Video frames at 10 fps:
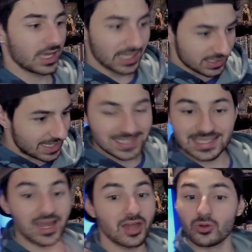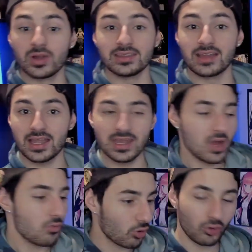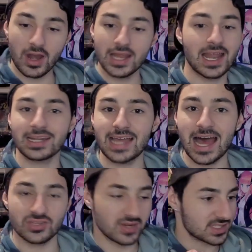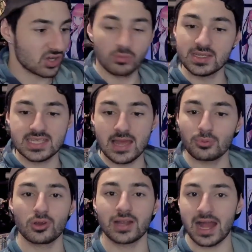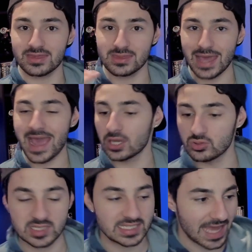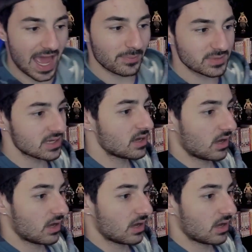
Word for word: That's another one done. We're running out of cadres. Homeless Emperor got Thanos snapped.